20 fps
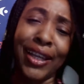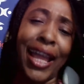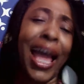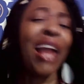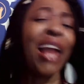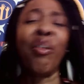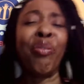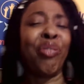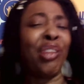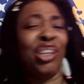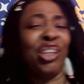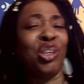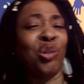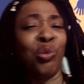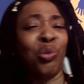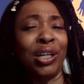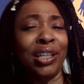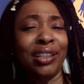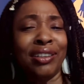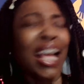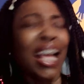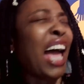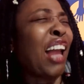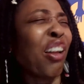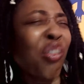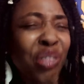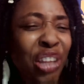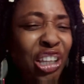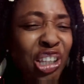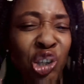I don't think you would. I
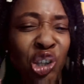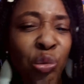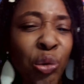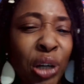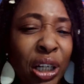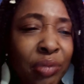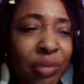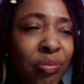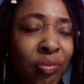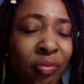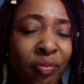don't think you would.